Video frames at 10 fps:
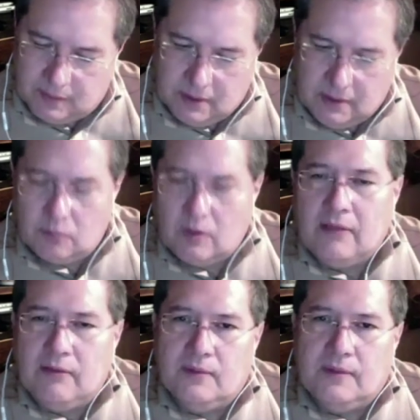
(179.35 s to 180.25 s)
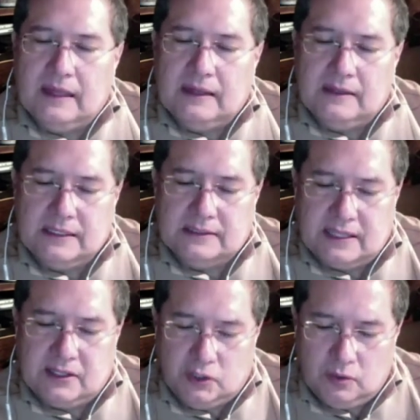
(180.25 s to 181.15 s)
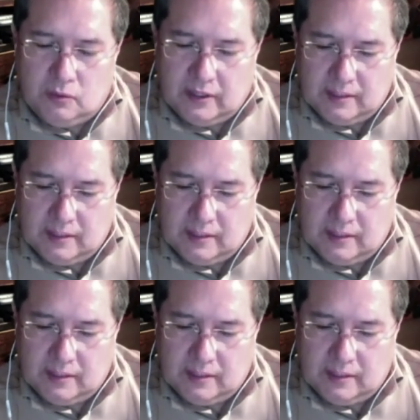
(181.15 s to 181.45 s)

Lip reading: rather than, he said, you were able to